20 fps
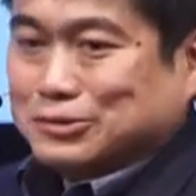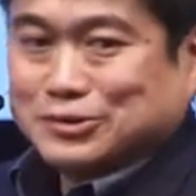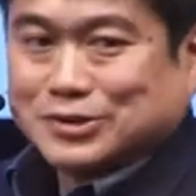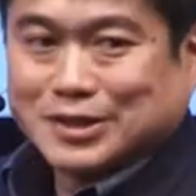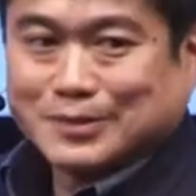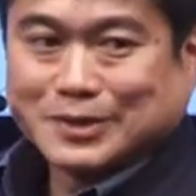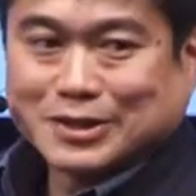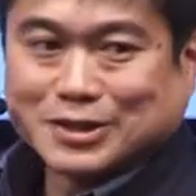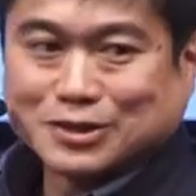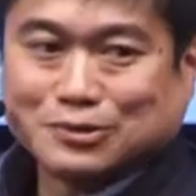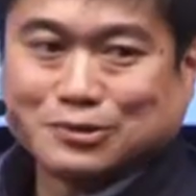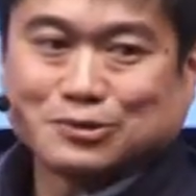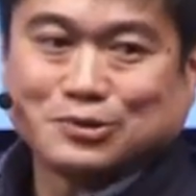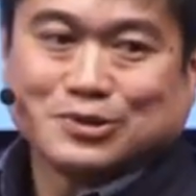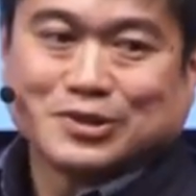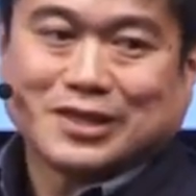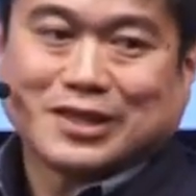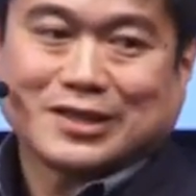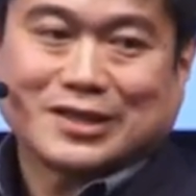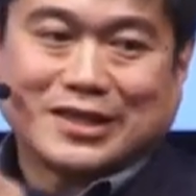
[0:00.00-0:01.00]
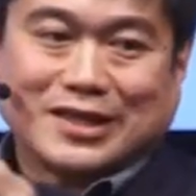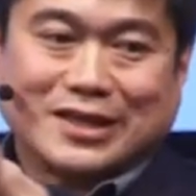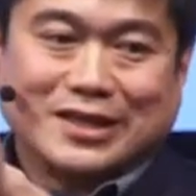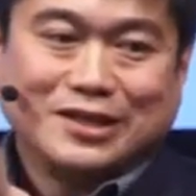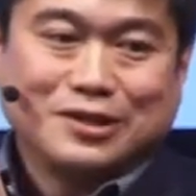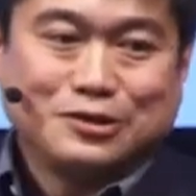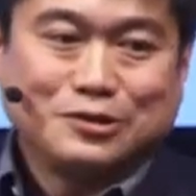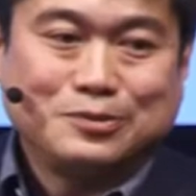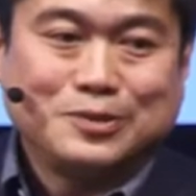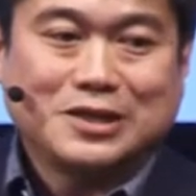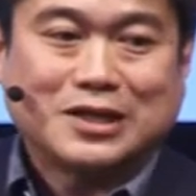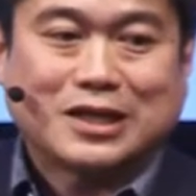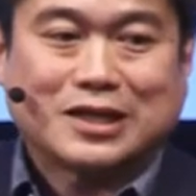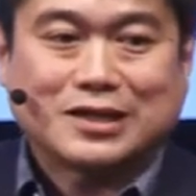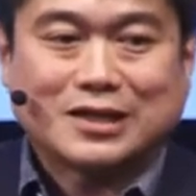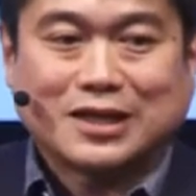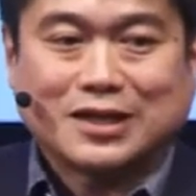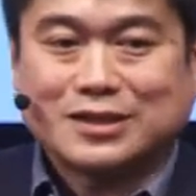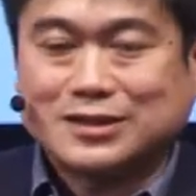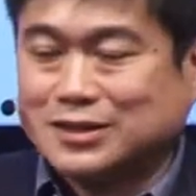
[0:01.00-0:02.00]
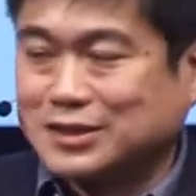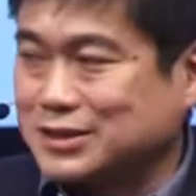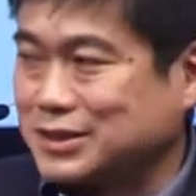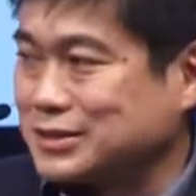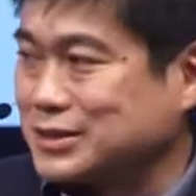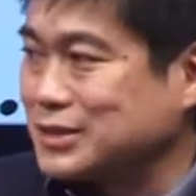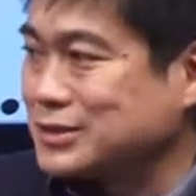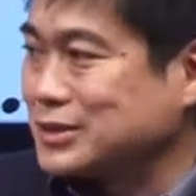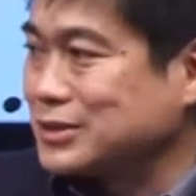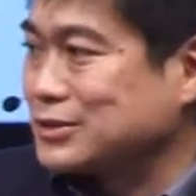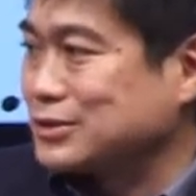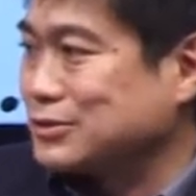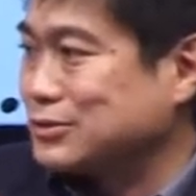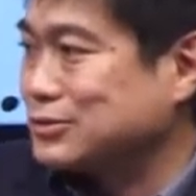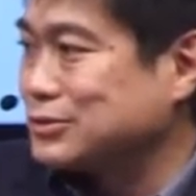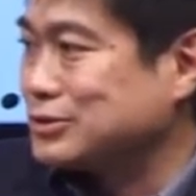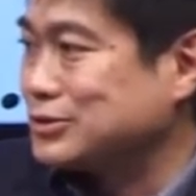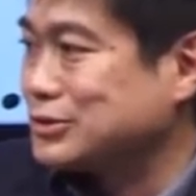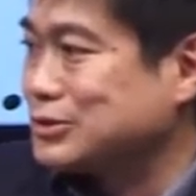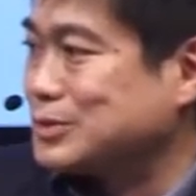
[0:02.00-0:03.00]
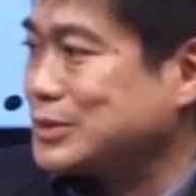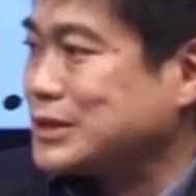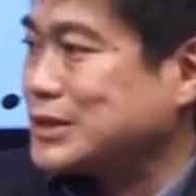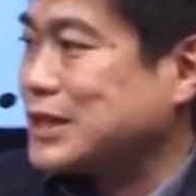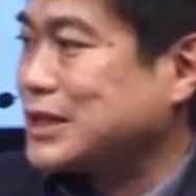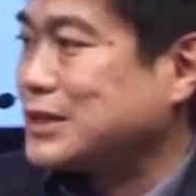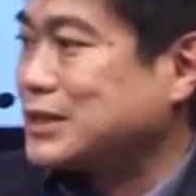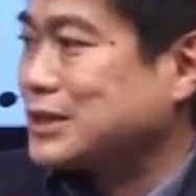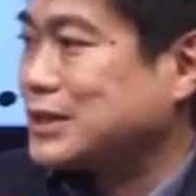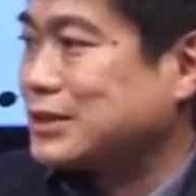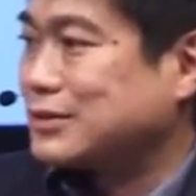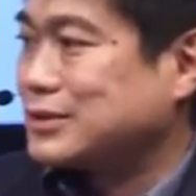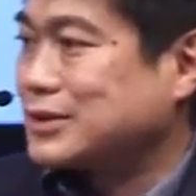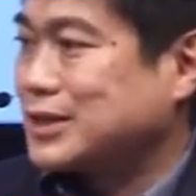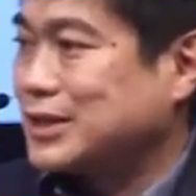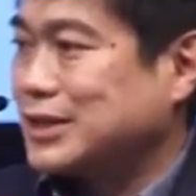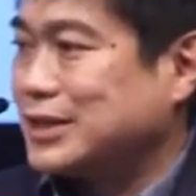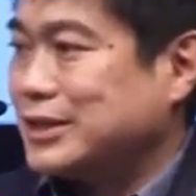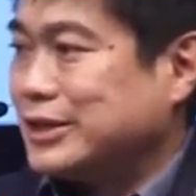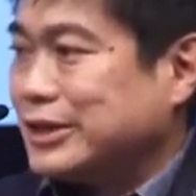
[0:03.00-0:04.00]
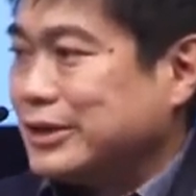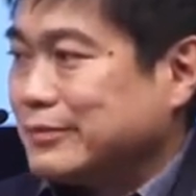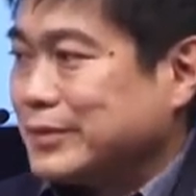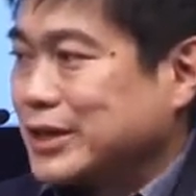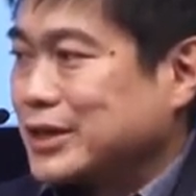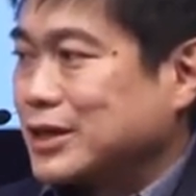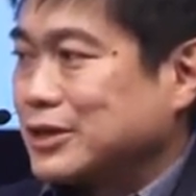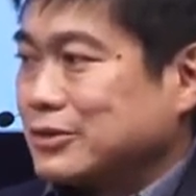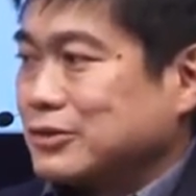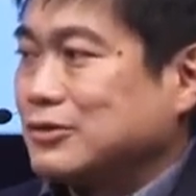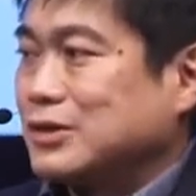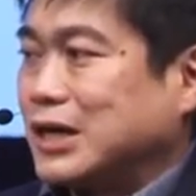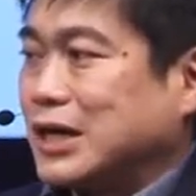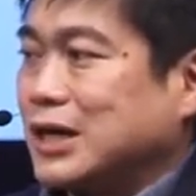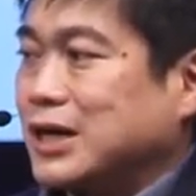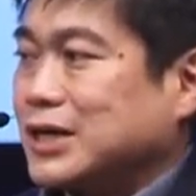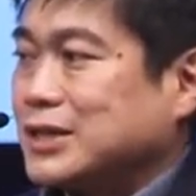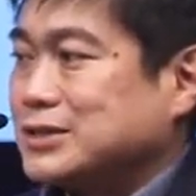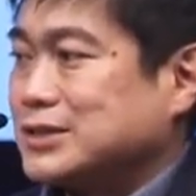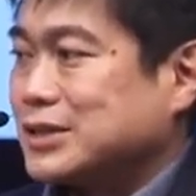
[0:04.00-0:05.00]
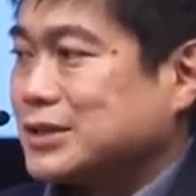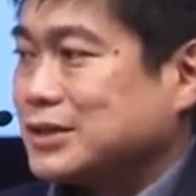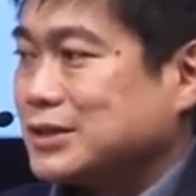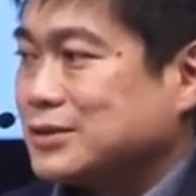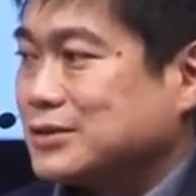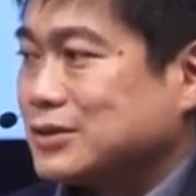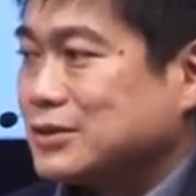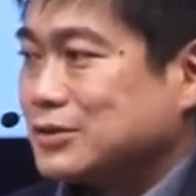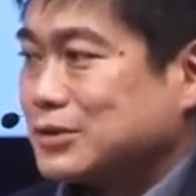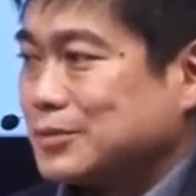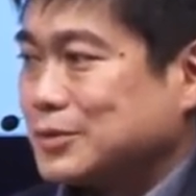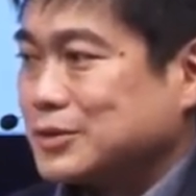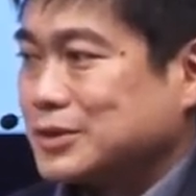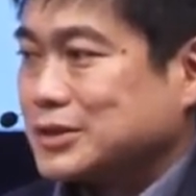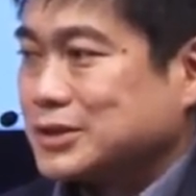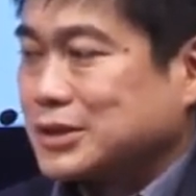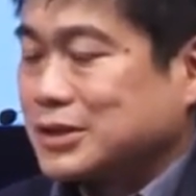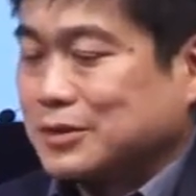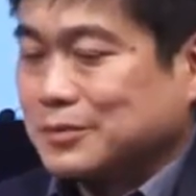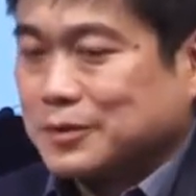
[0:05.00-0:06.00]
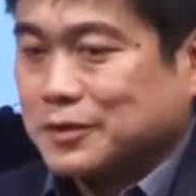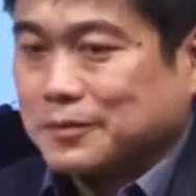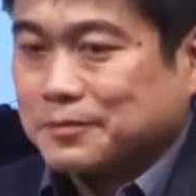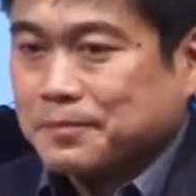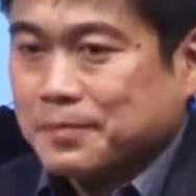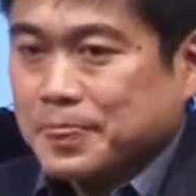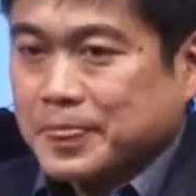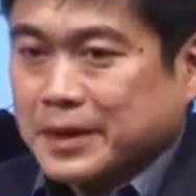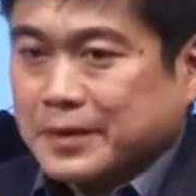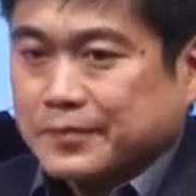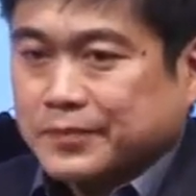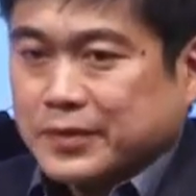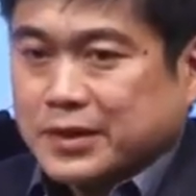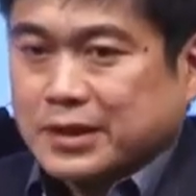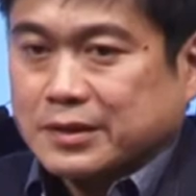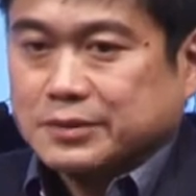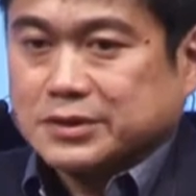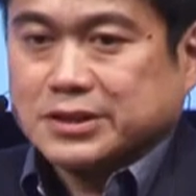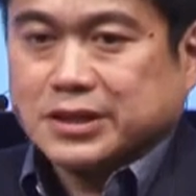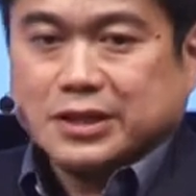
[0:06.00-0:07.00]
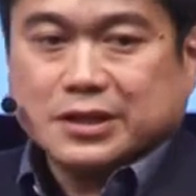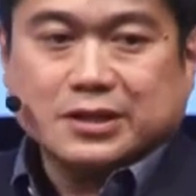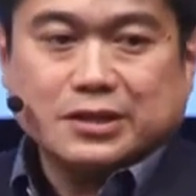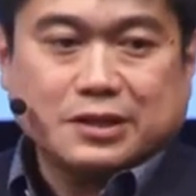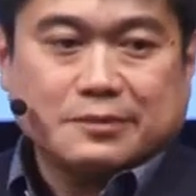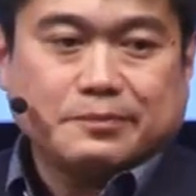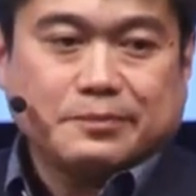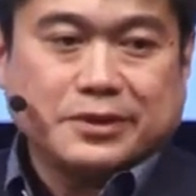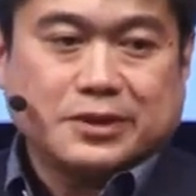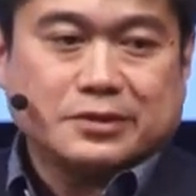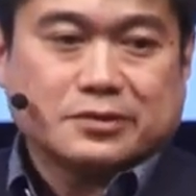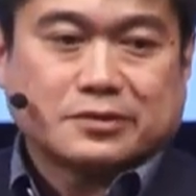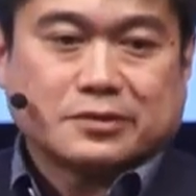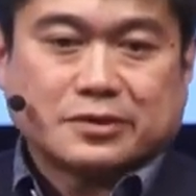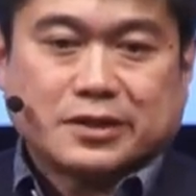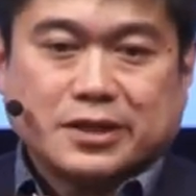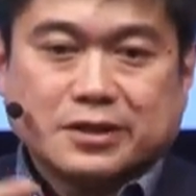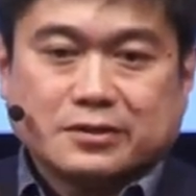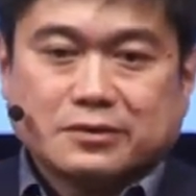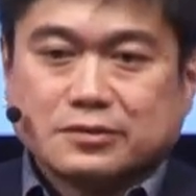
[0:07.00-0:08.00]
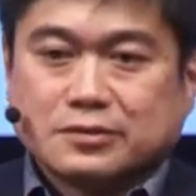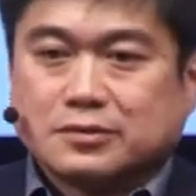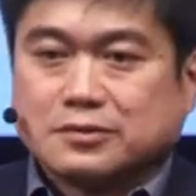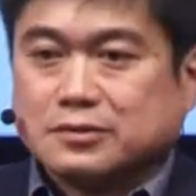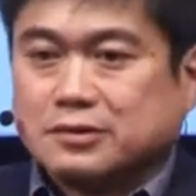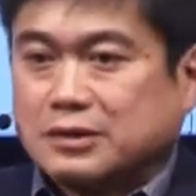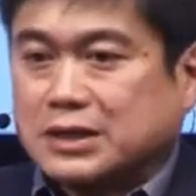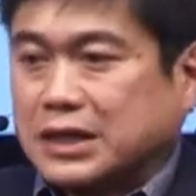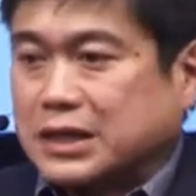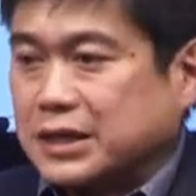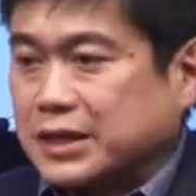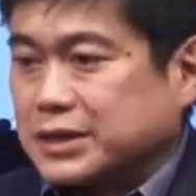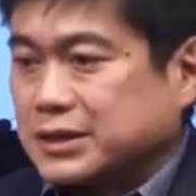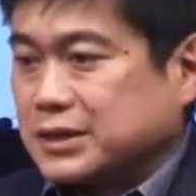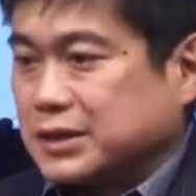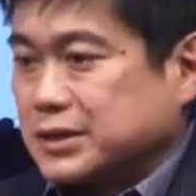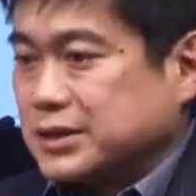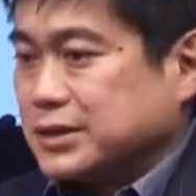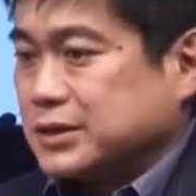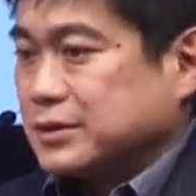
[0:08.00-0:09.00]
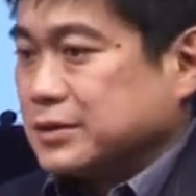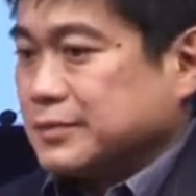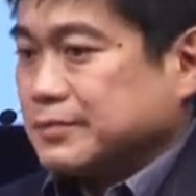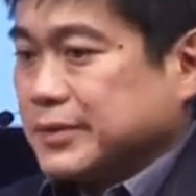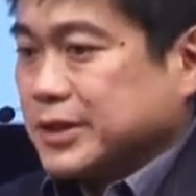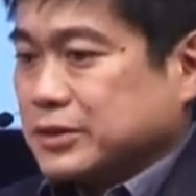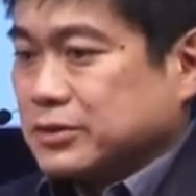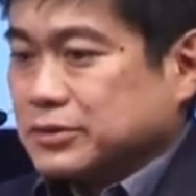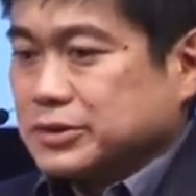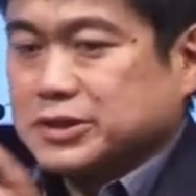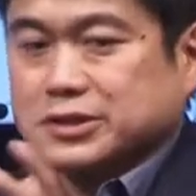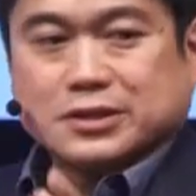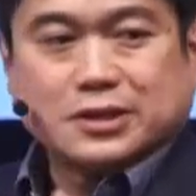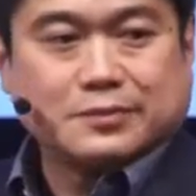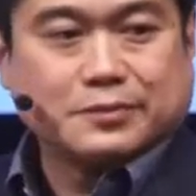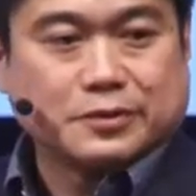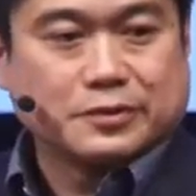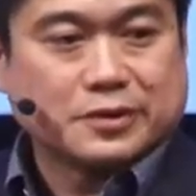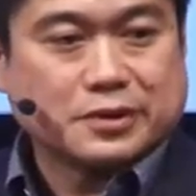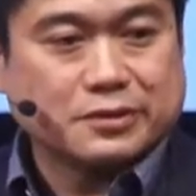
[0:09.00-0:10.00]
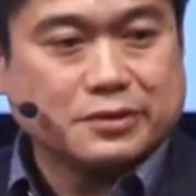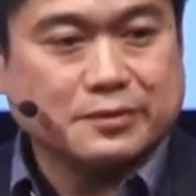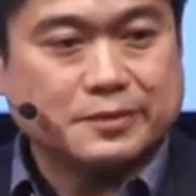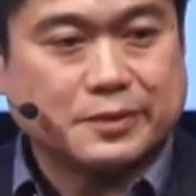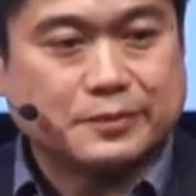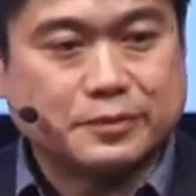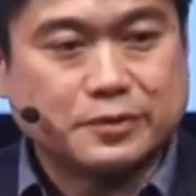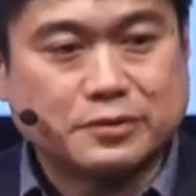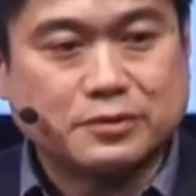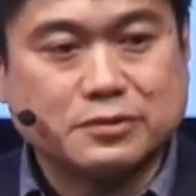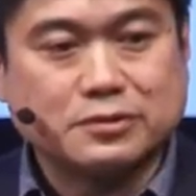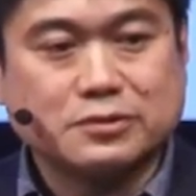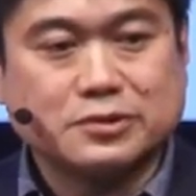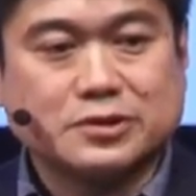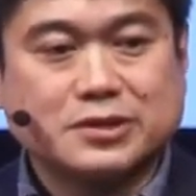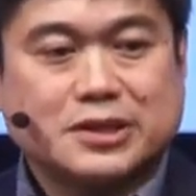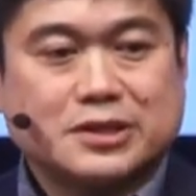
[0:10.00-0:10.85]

then a foster bull feces come about, which causes toxins and destroys the environment. So it's not a closed loop at all.